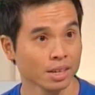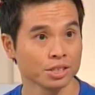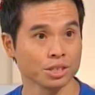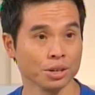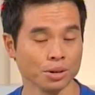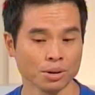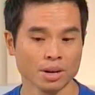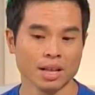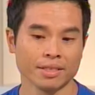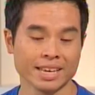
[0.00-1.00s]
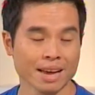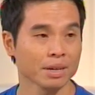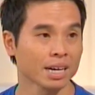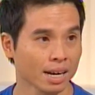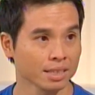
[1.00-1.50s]
So the
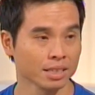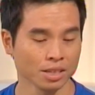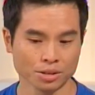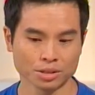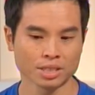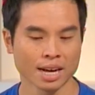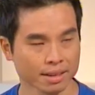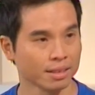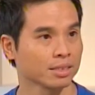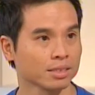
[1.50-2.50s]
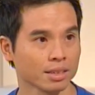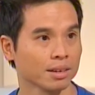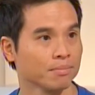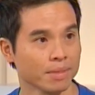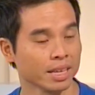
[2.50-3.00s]
Yamakasi, who started this
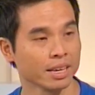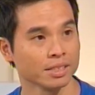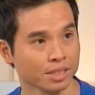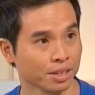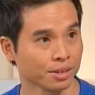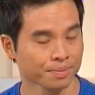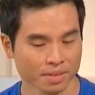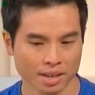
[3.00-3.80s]
uh, many years ago,